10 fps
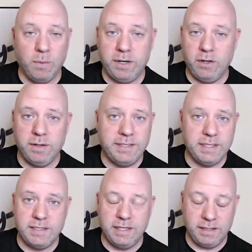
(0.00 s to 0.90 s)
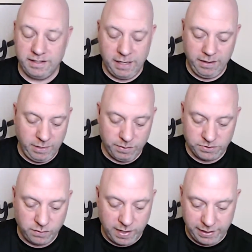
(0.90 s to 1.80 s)
want to go to Disney, it was
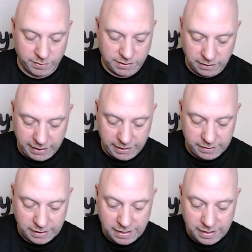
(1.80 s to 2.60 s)
great. It was clean.